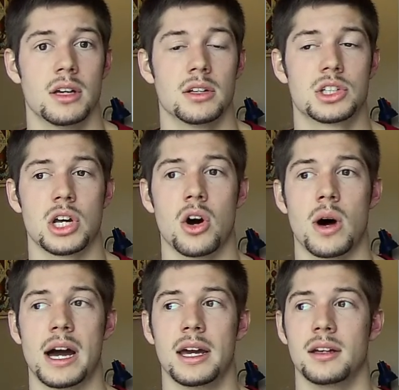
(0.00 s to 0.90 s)
so
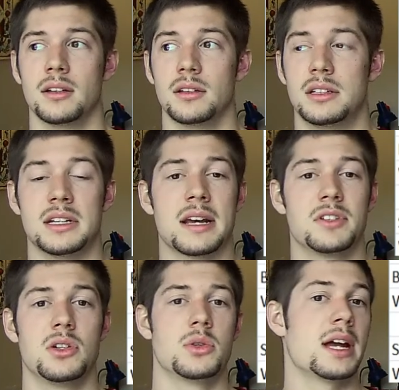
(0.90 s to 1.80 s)
I didn't have to
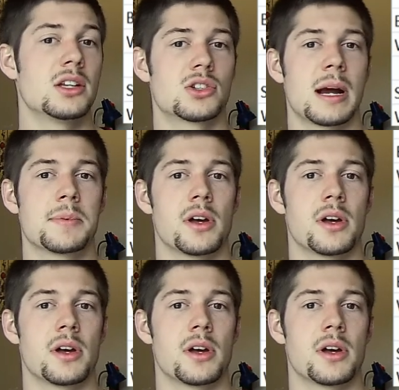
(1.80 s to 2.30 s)
use any straps